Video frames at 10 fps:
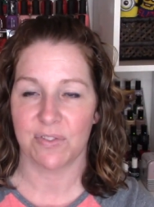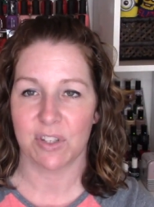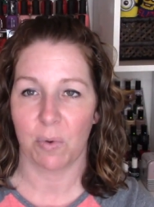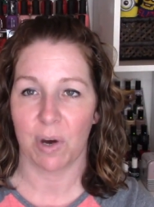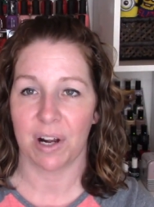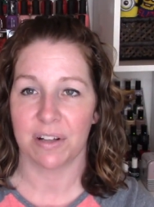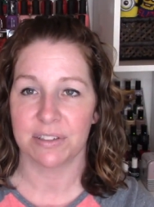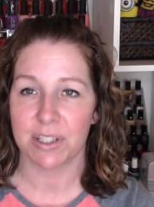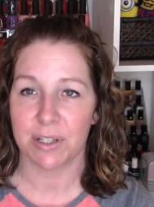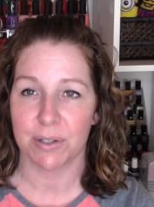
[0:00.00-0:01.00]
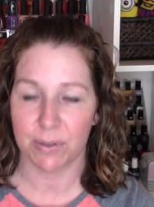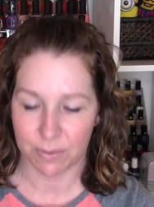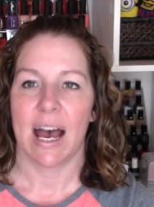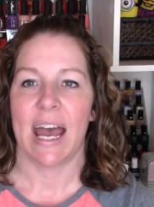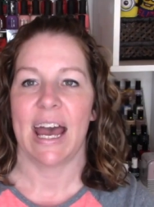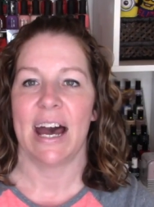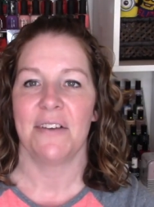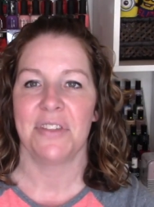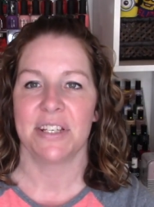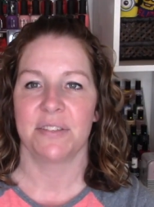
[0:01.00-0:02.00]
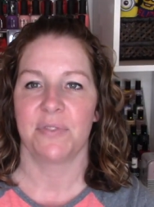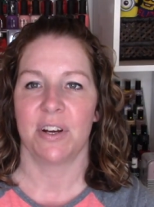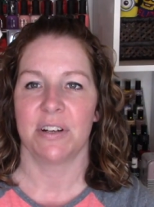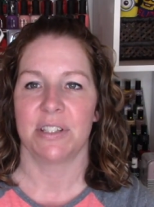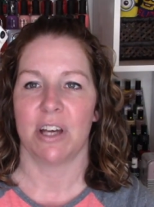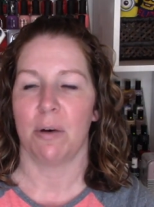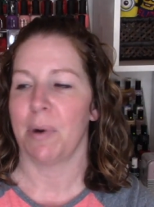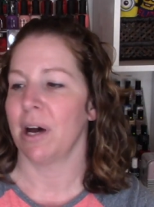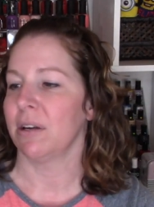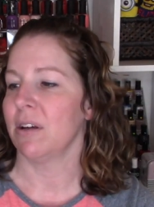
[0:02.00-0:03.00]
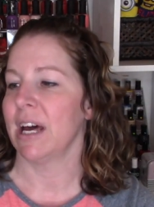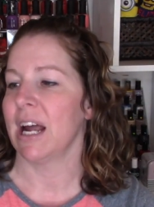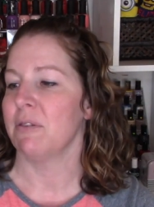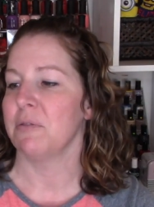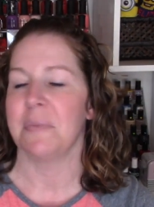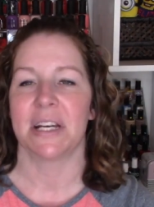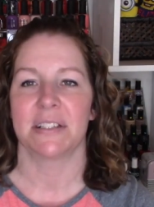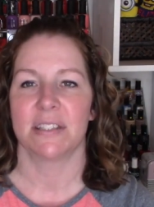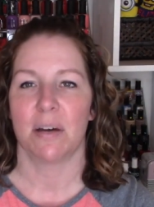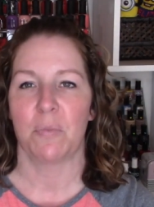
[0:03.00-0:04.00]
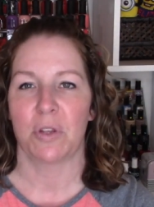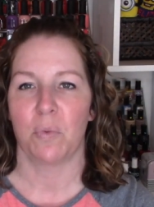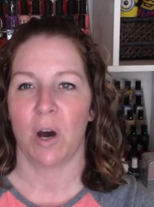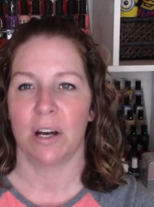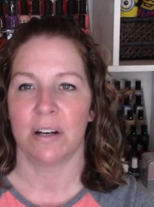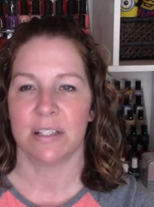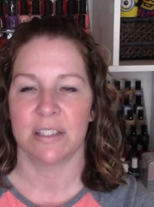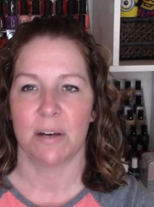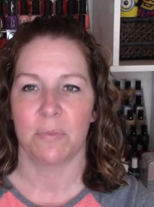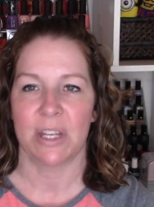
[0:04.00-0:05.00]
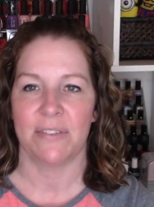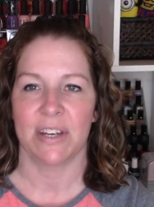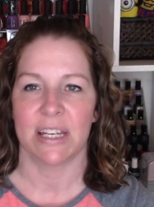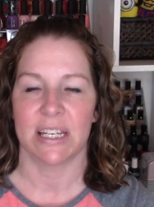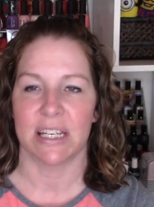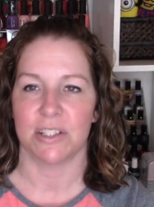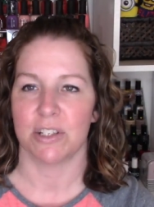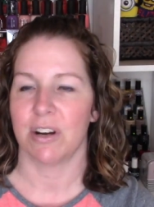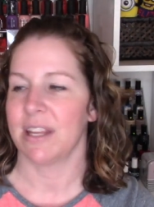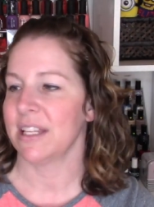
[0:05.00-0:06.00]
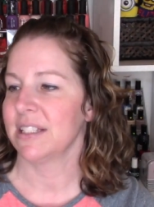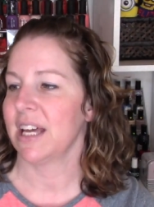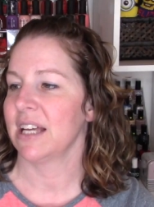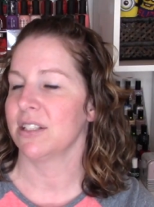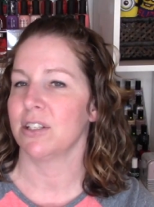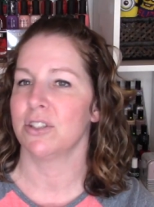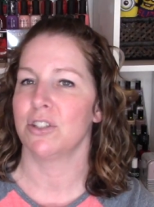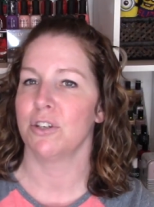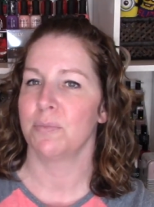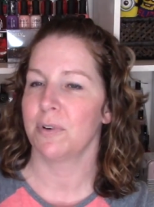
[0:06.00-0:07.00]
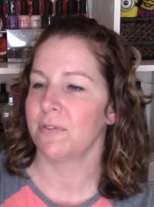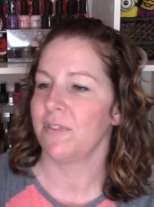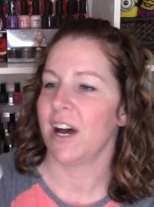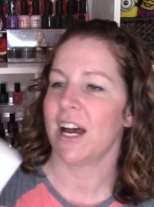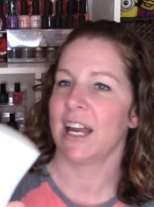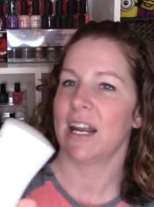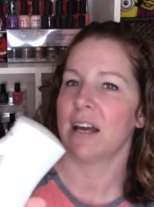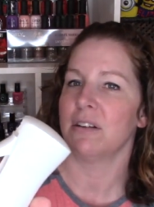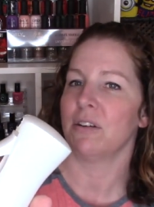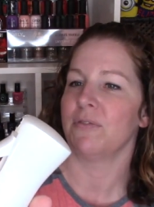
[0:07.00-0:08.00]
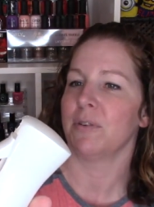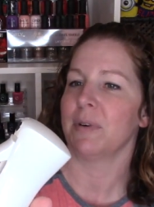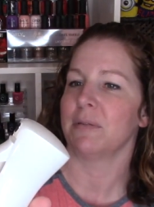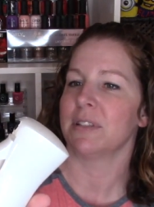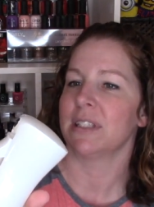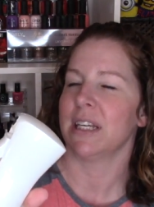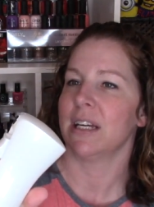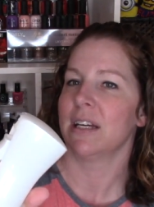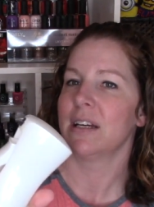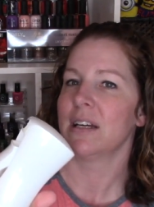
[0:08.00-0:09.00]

So what I'll do, I have this Flairosol bottle and I will mix some with water and some leave-in conditioner, and this has a super fine, I don't know if you'll be able to see, it